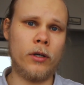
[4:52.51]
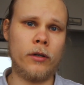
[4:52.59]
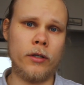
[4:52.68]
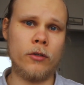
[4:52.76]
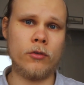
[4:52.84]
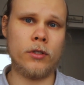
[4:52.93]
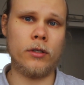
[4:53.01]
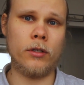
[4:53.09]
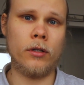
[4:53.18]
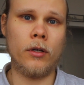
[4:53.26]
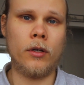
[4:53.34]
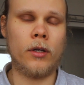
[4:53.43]
are
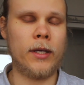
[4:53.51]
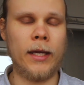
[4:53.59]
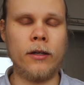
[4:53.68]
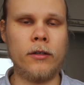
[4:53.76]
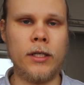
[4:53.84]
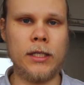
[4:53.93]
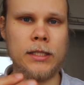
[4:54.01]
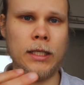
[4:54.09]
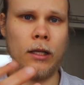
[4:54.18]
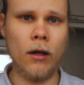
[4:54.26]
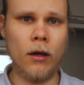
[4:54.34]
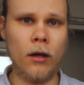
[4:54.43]
using Canon
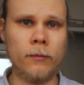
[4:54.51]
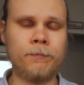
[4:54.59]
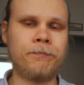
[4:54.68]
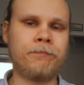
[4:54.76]
DSLR.